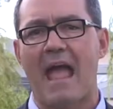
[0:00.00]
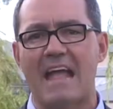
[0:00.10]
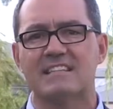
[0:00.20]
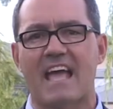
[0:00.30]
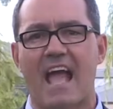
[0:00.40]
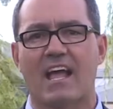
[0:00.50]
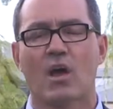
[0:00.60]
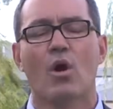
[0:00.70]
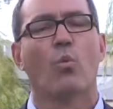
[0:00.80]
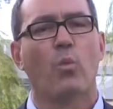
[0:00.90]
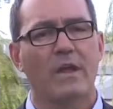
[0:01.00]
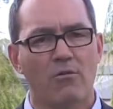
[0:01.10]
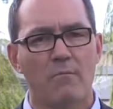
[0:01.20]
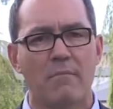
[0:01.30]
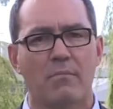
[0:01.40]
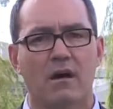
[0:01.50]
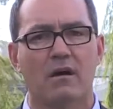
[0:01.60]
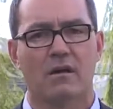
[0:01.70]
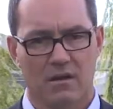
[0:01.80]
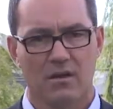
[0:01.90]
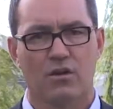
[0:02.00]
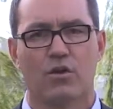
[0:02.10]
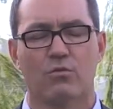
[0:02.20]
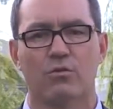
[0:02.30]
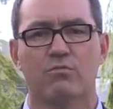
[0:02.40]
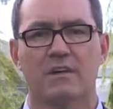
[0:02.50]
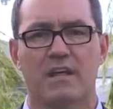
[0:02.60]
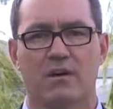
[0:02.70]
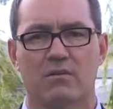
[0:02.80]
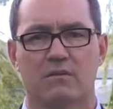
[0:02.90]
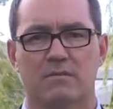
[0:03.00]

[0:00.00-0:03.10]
Anzac, we remember Carew Reynell.